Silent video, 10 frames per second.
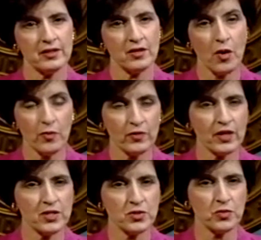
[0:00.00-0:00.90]
hopefully
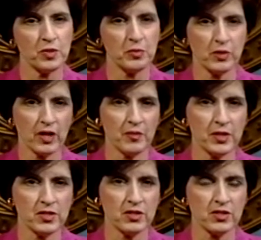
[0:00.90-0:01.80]
as new people come
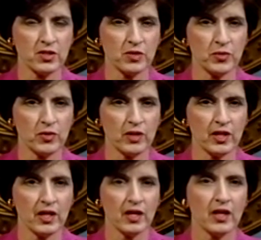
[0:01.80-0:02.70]
into this
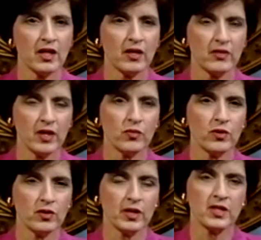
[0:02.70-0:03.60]
community, they
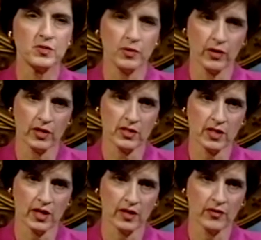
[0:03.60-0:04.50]
will experience
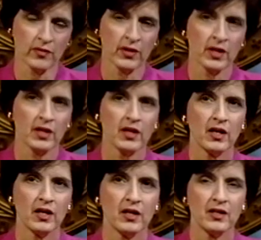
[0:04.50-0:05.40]

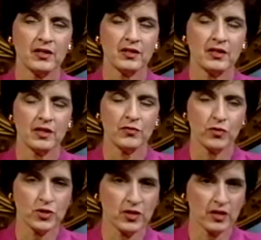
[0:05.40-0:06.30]
that.
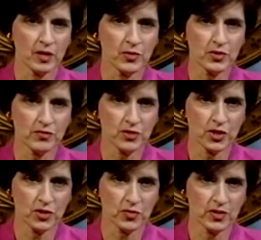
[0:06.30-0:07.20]
Unfortunately, the numbers of
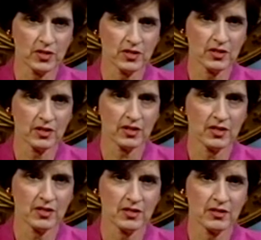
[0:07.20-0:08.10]
Jesuits
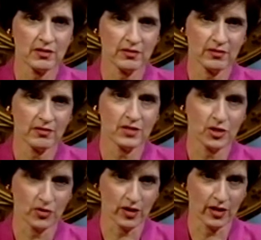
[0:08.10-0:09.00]
is
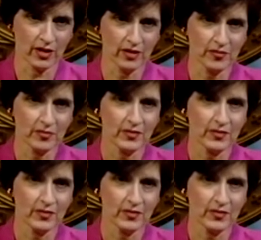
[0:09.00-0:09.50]
declining,